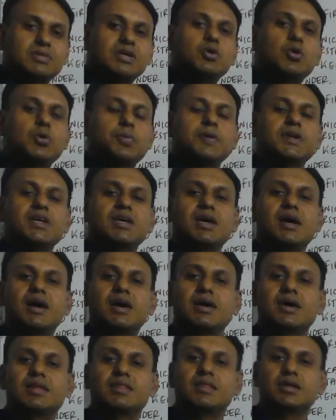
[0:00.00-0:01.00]

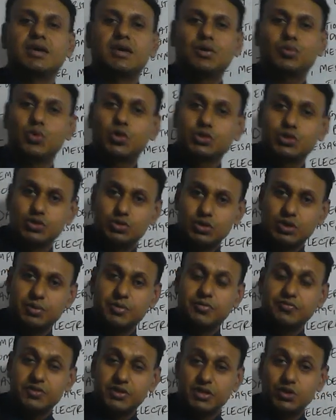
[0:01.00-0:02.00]
OpenAI, and they wanted to come
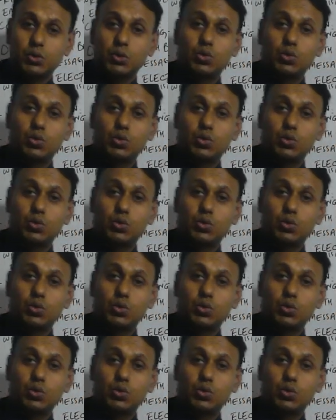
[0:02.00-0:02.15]
up with their